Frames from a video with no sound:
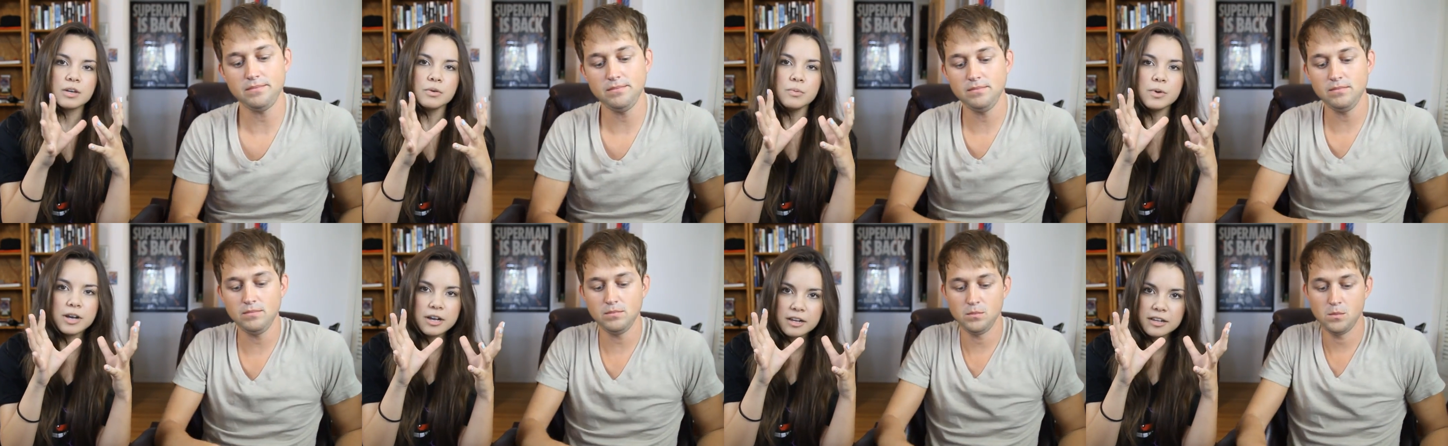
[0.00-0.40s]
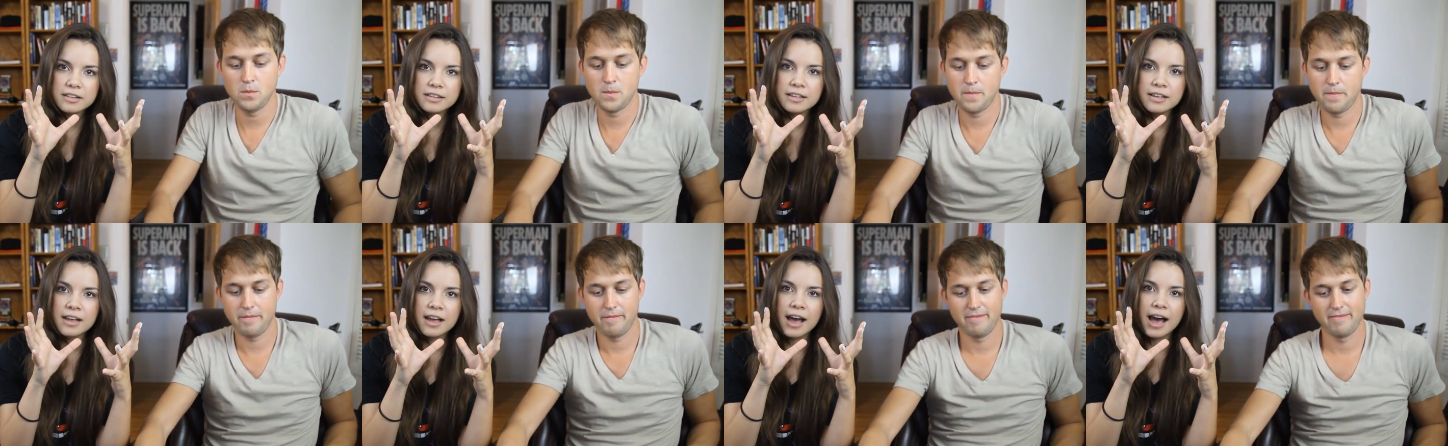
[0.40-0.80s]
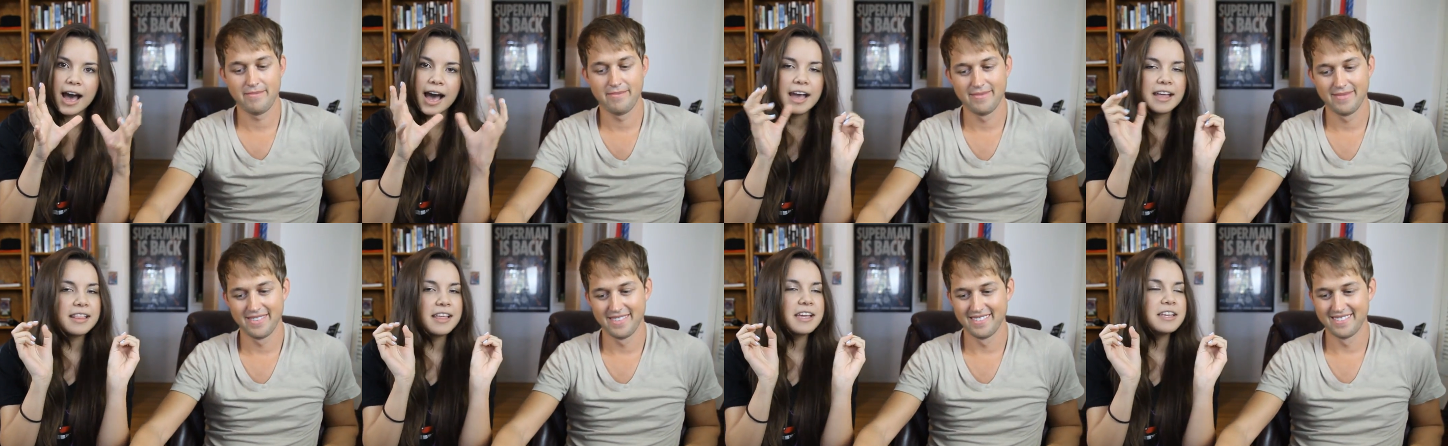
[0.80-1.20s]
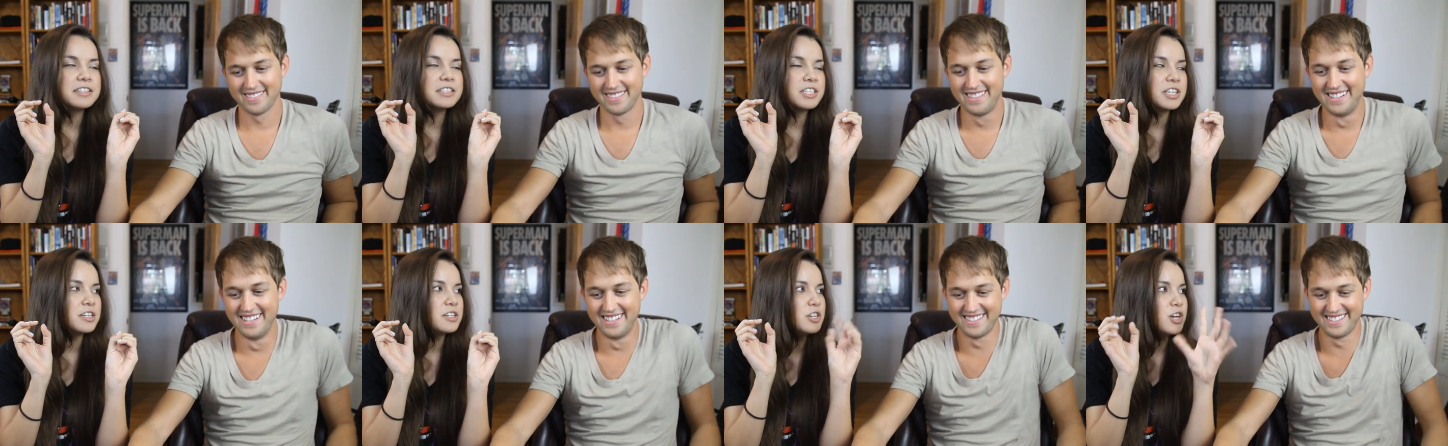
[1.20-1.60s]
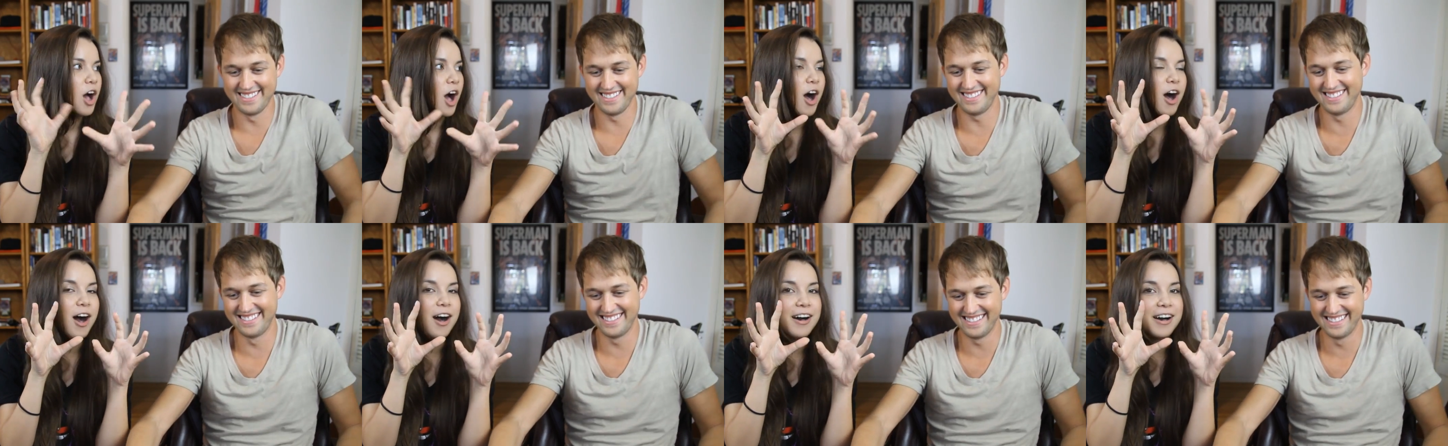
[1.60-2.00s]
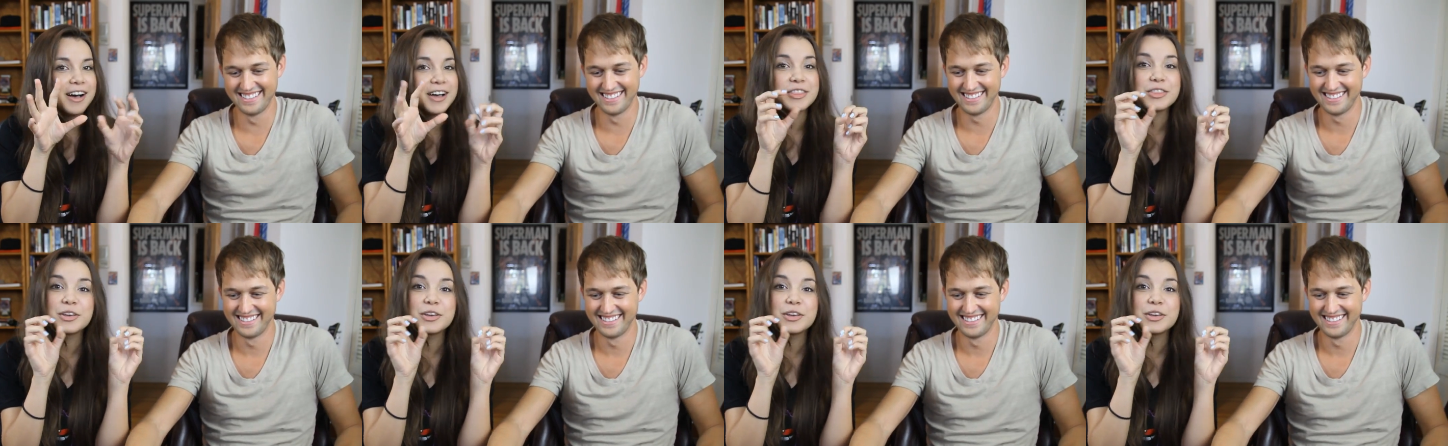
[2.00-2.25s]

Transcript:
Speaker 1: Well, I like to gnaw